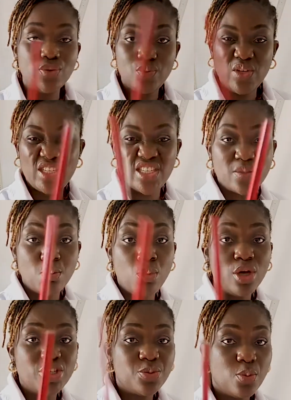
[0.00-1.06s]
which is
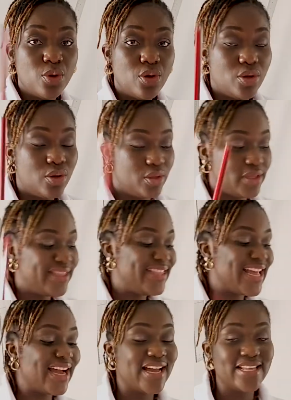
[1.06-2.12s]
much more
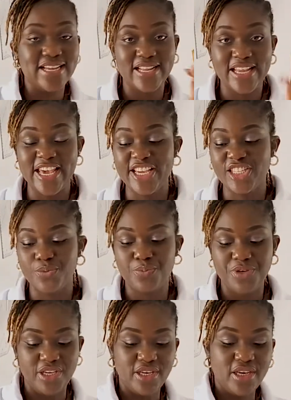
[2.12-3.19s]
darker than
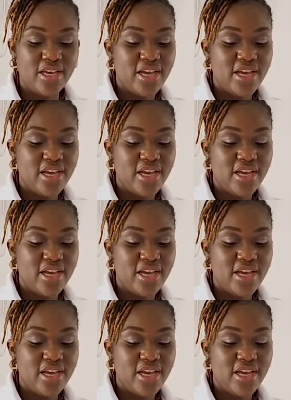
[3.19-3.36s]
HB,